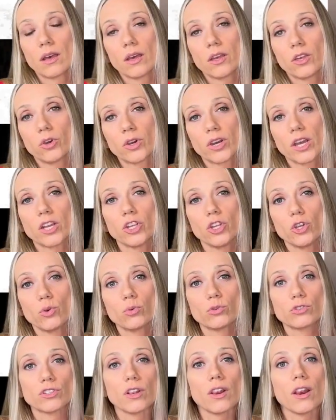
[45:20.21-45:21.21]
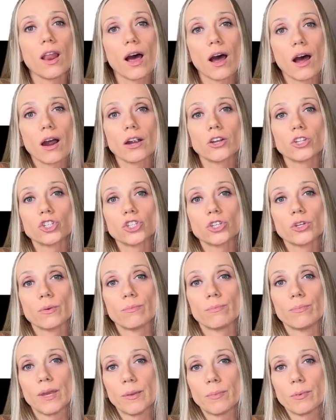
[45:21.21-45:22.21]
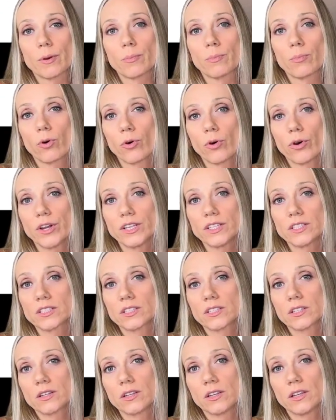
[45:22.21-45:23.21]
You can use large paper points